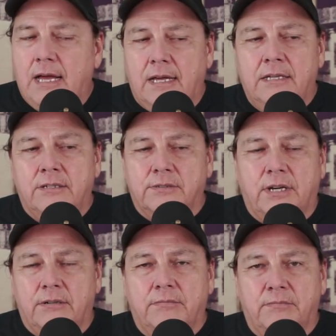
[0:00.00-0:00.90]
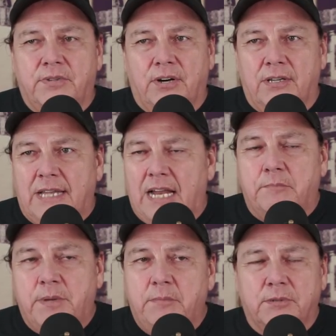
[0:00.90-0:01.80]
There are a lot
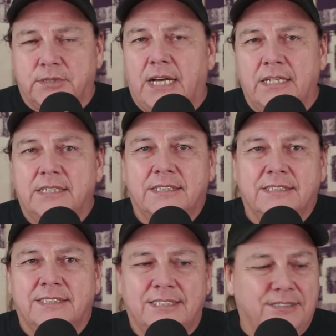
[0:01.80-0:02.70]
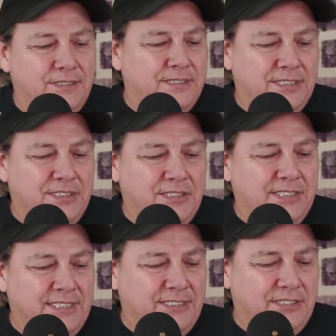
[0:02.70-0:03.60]
of people selling
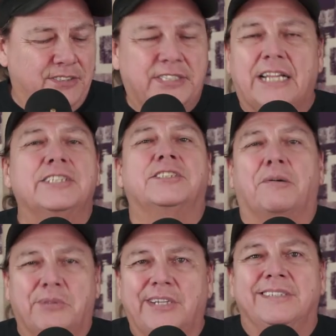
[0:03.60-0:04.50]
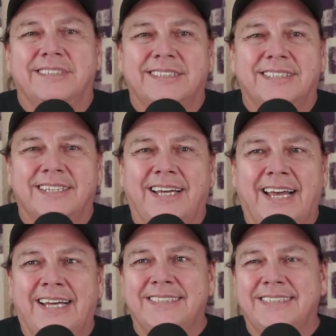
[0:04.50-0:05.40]
something,
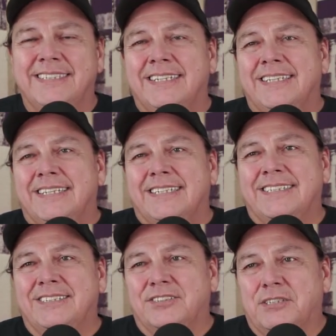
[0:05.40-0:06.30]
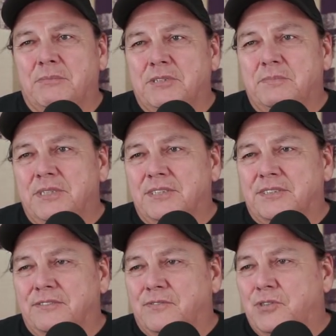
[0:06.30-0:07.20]
and some of the
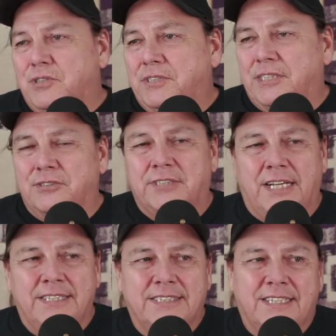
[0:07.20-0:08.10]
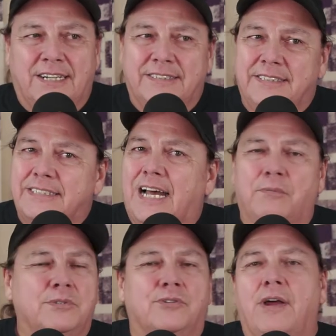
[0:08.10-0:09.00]
bills of goods that they're selling are not
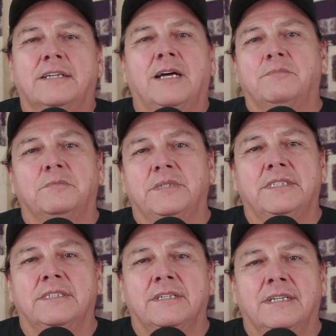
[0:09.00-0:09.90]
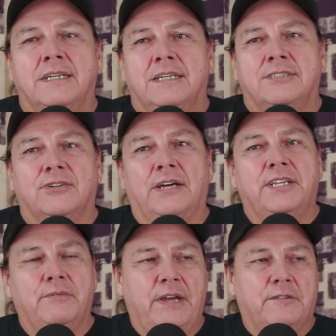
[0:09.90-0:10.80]
what they're cracked up to be. So I
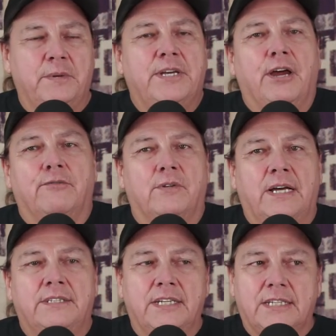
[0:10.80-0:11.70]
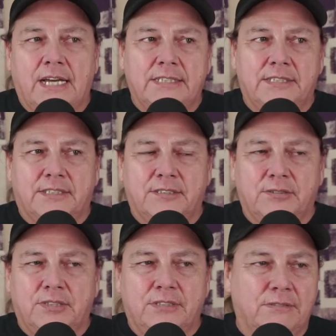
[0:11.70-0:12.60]
think we have to be careful. I think as
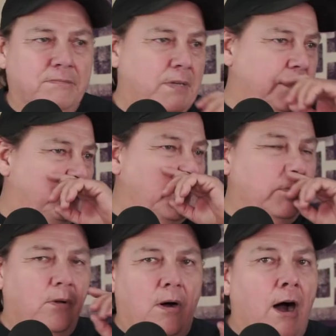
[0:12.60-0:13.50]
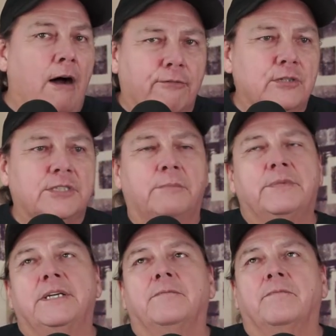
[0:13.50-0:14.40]
people offer
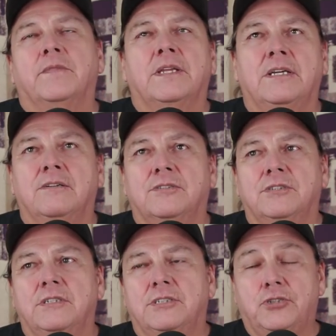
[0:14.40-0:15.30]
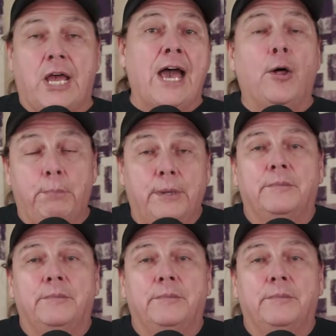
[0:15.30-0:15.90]
something to help,